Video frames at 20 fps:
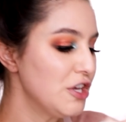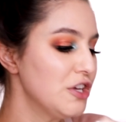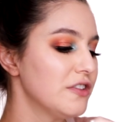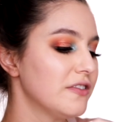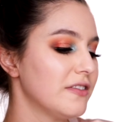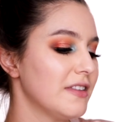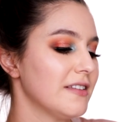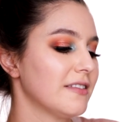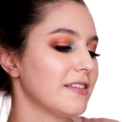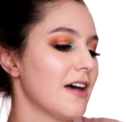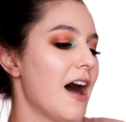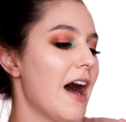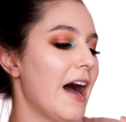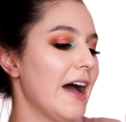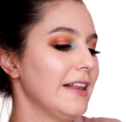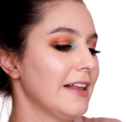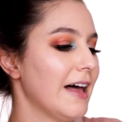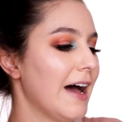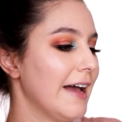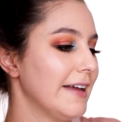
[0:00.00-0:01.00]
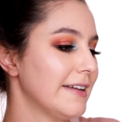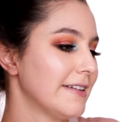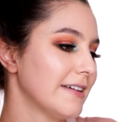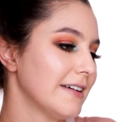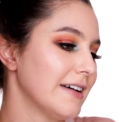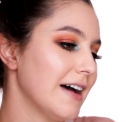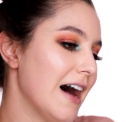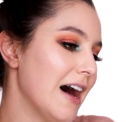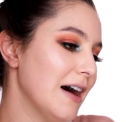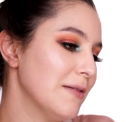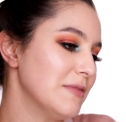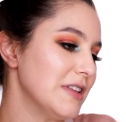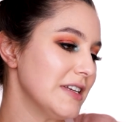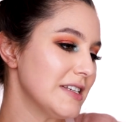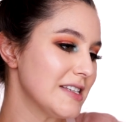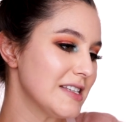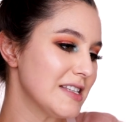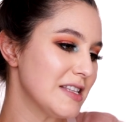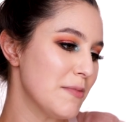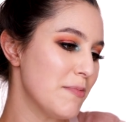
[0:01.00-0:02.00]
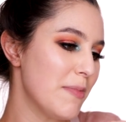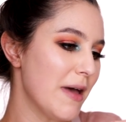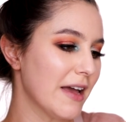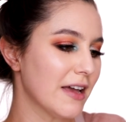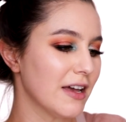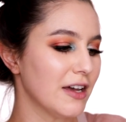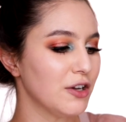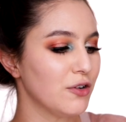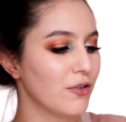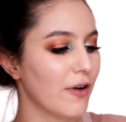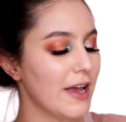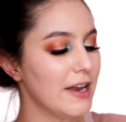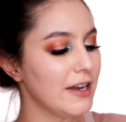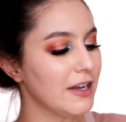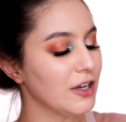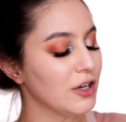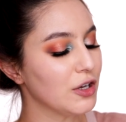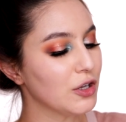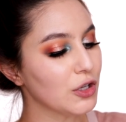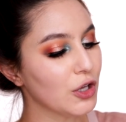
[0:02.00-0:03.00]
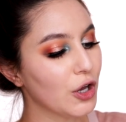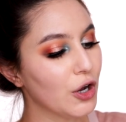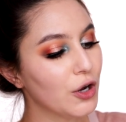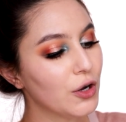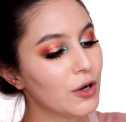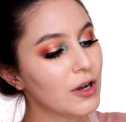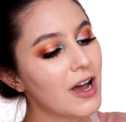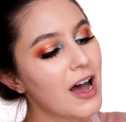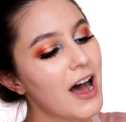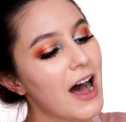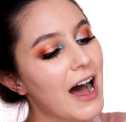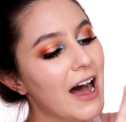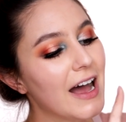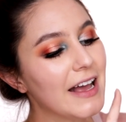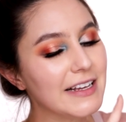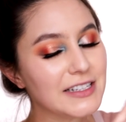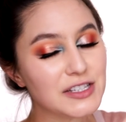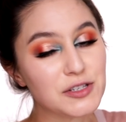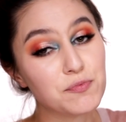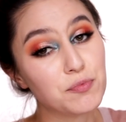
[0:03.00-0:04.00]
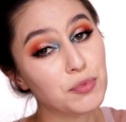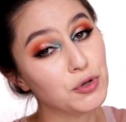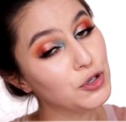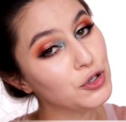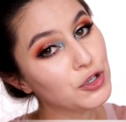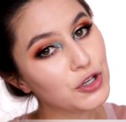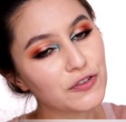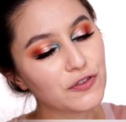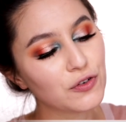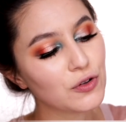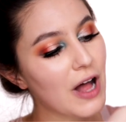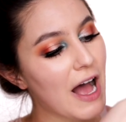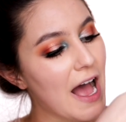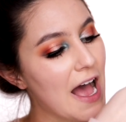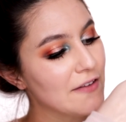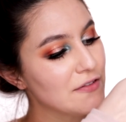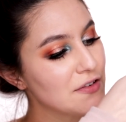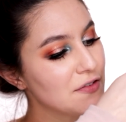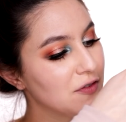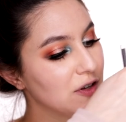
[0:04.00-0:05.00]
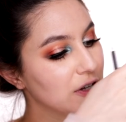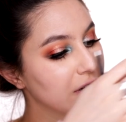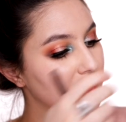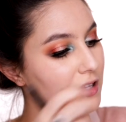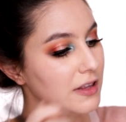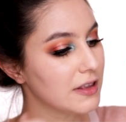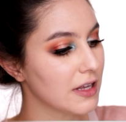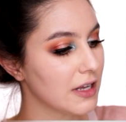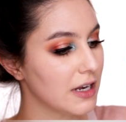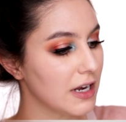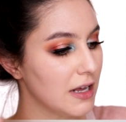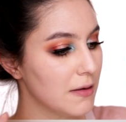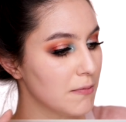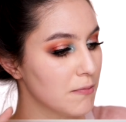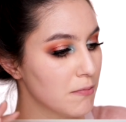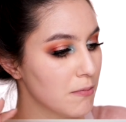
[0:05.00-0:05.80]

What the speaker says: gonna use this highlight. This is the Becca Gradient Glow. It's beautiful. I have a feeling that it